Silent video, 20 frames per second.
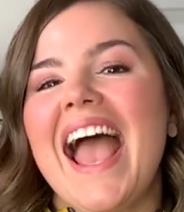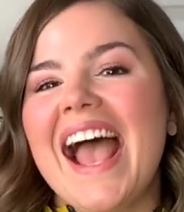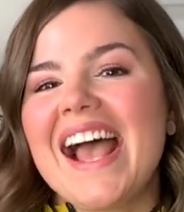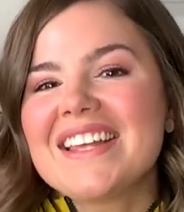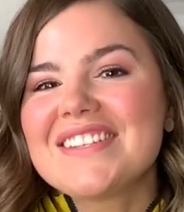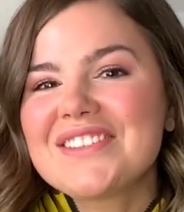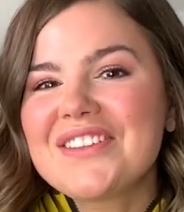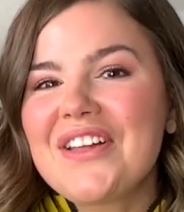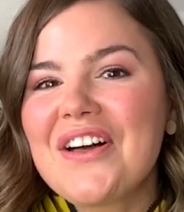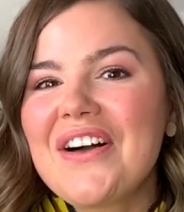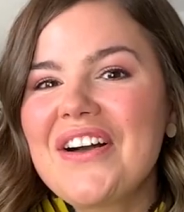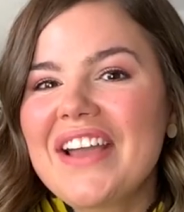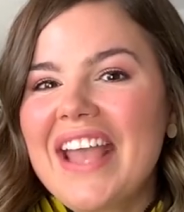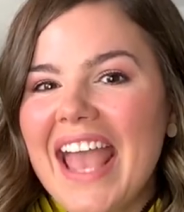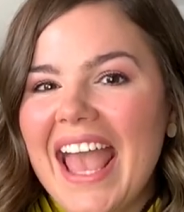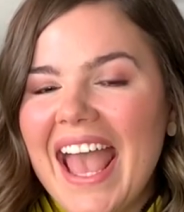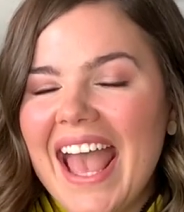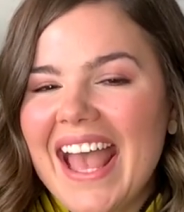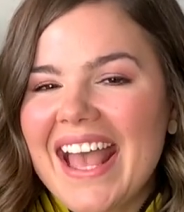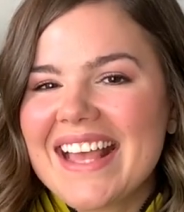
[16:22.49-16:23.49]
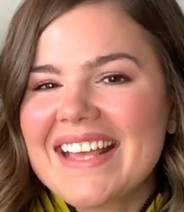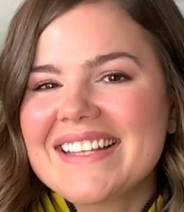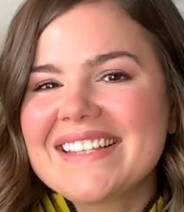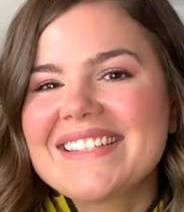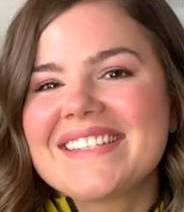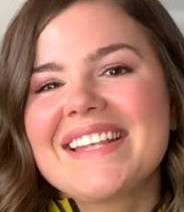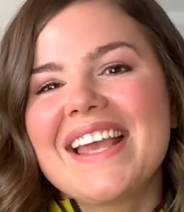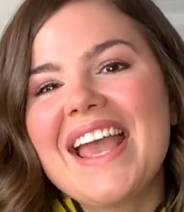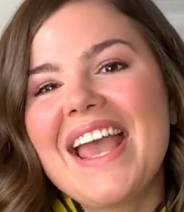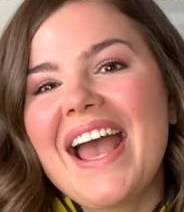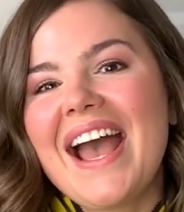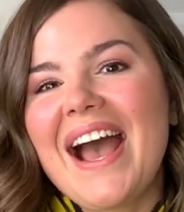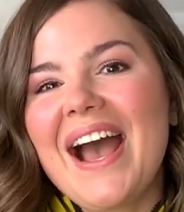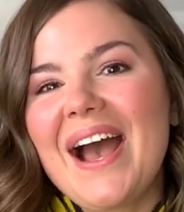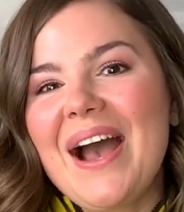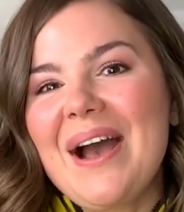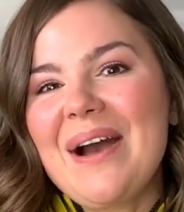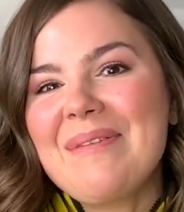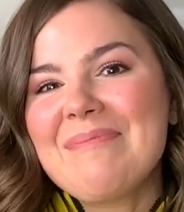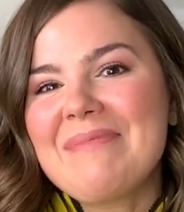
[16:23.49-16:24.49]
as long as
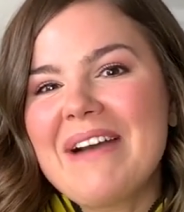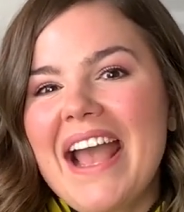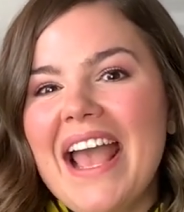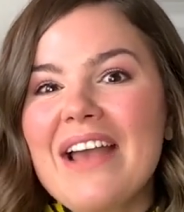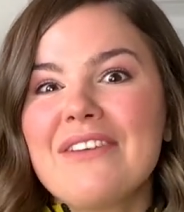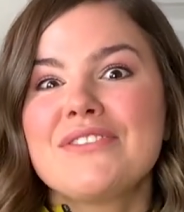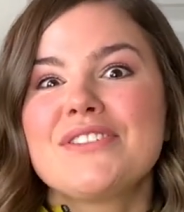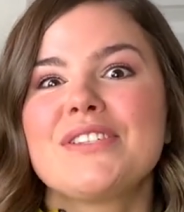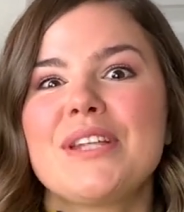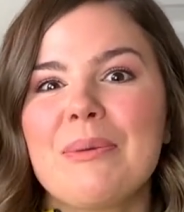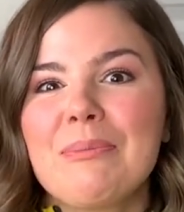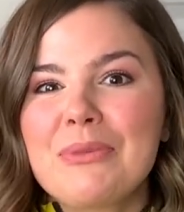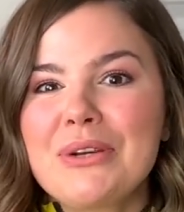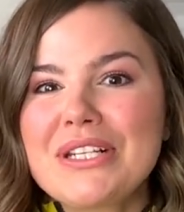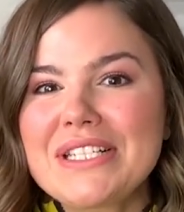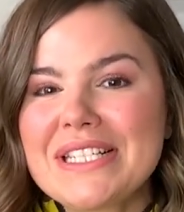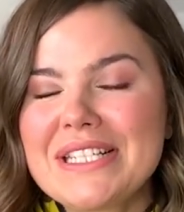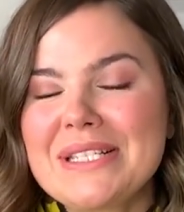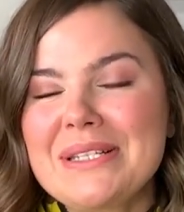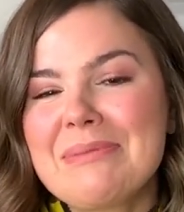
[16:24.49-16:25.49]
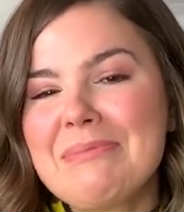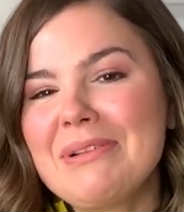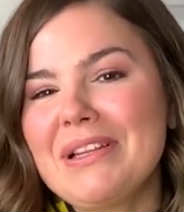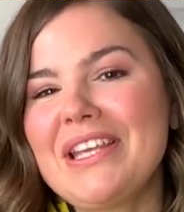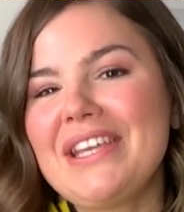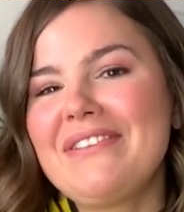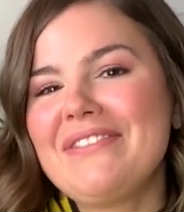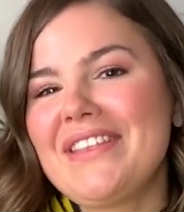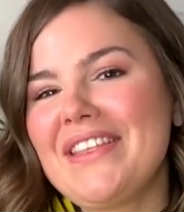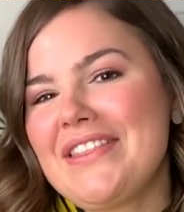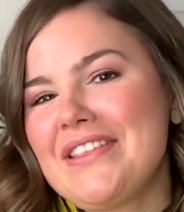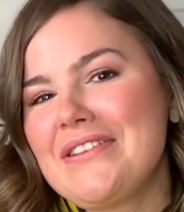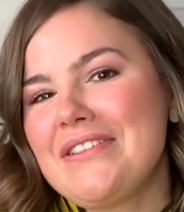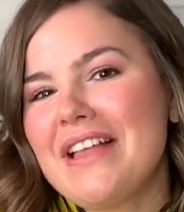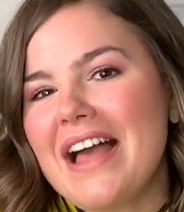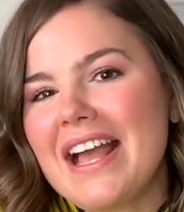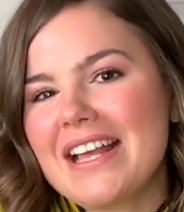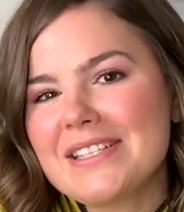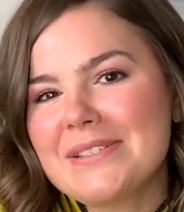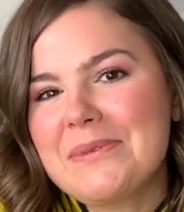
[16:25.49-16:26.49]
I have some reason to believe that they'll
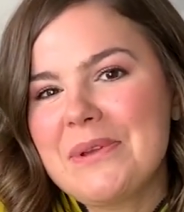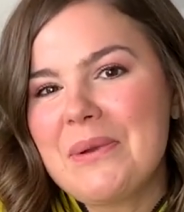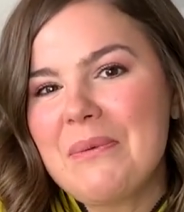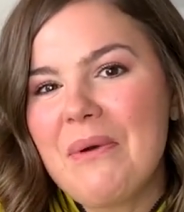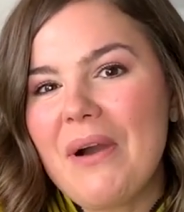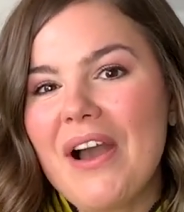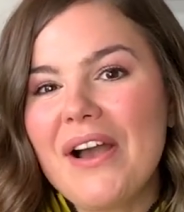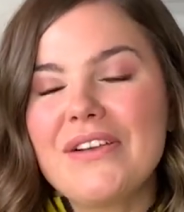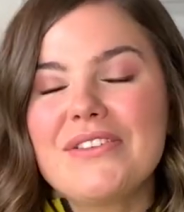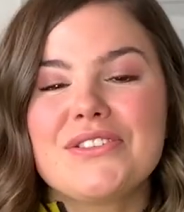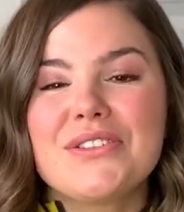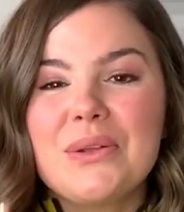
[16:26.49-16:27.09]
last me a while.